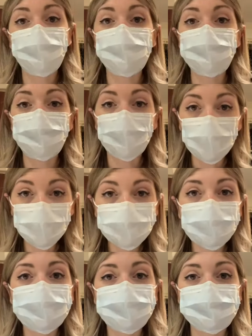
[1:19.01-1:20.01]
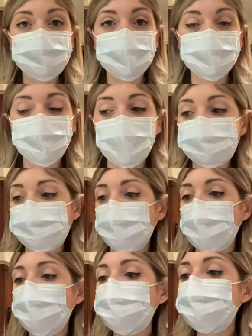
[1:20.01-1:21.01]
When you are ready to take the mask
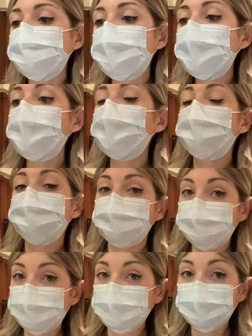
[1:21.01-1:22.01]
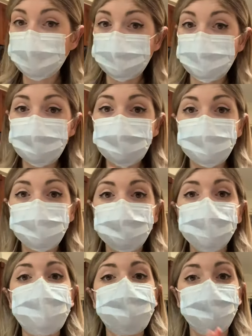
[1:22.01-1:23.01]
off, first thing you need to
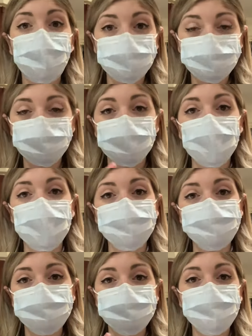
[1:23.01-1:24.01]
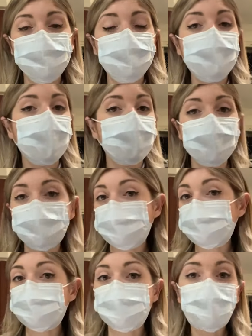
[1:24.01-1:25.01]
do is wash your hands. Again,
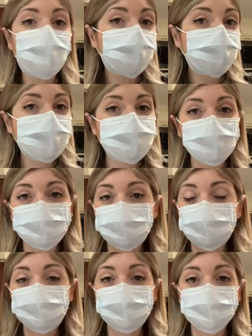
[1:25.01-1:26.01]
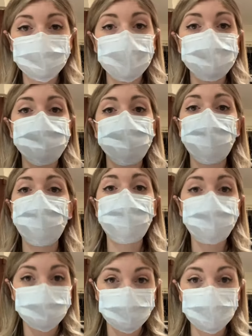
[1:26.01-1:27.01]
you don't want to reach up towards your face
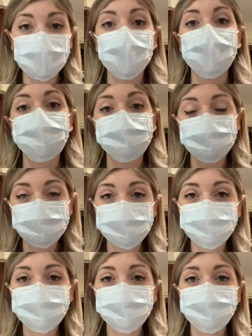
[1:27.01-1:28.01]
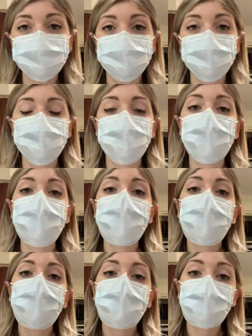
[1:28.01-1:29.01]
with dirty hands.
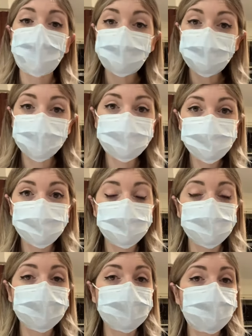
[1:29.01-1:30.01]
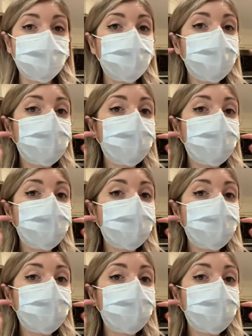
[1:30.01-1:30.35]
When your hands are clean,